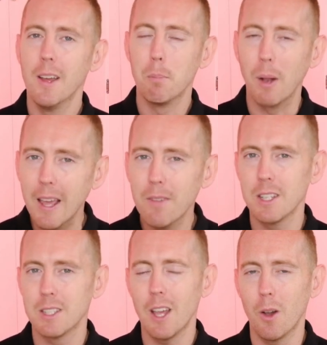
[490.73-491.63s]
Believe in
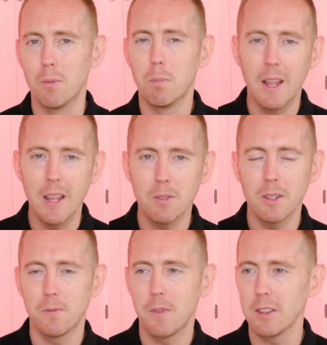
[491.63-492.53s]
yourself. Believe in
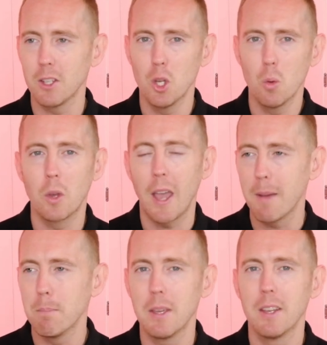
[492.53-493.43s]
the fact that you
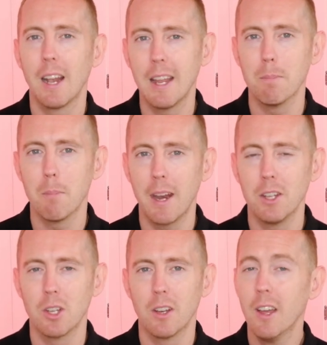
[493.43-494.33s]
can be an elite
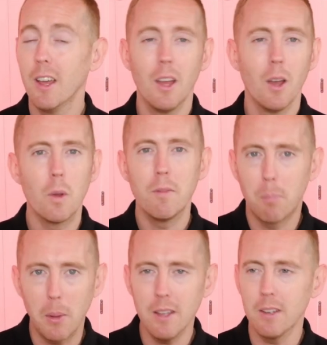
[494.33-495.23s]
manager. We've
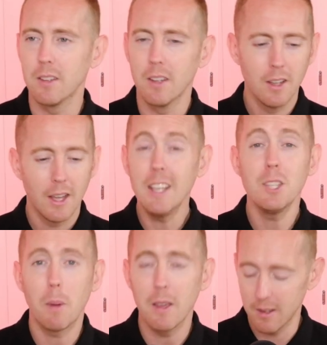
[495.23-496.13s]
beaten,
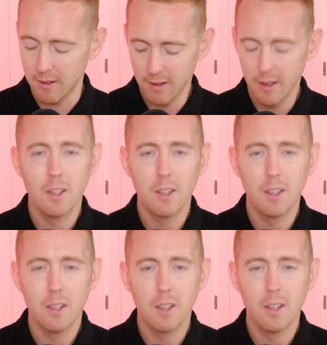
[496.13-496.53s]
he's beaten